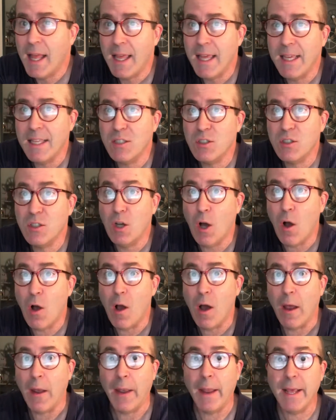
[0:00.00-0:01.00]
it's
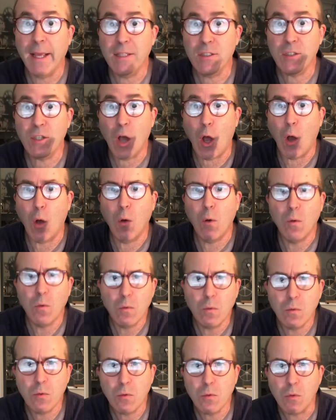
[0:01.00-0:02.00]
gone. It's gone.
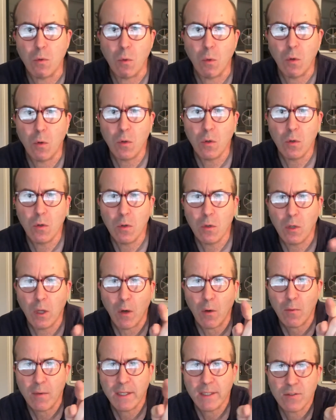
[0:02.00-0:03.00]
Ooh,
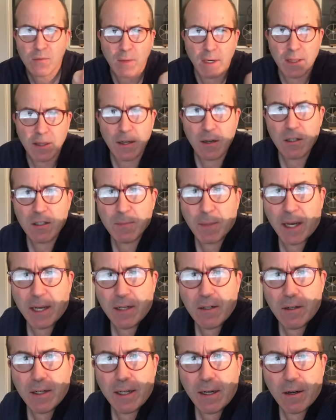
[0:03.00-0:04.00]
no, it's right there. It's
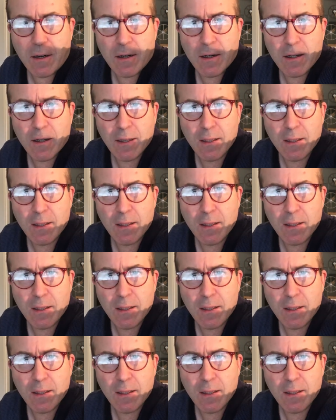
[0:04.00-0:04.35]
behind your ear.